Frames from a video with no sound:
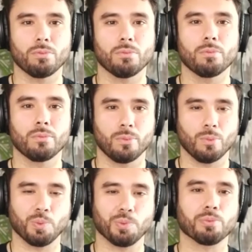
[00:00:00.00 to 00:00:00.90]

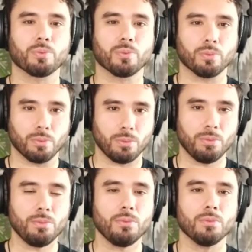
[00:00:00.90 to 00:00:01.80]

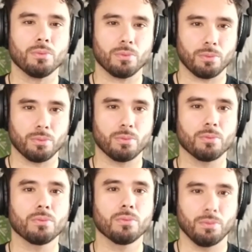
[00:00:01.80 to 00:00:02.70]

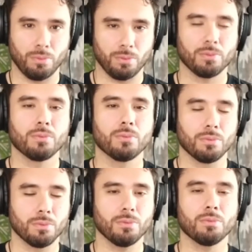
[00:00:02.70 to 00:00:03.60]

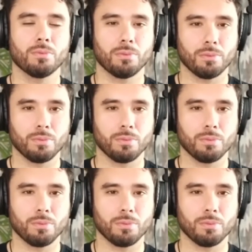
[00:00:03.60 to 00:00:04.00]
This person isn't speaking.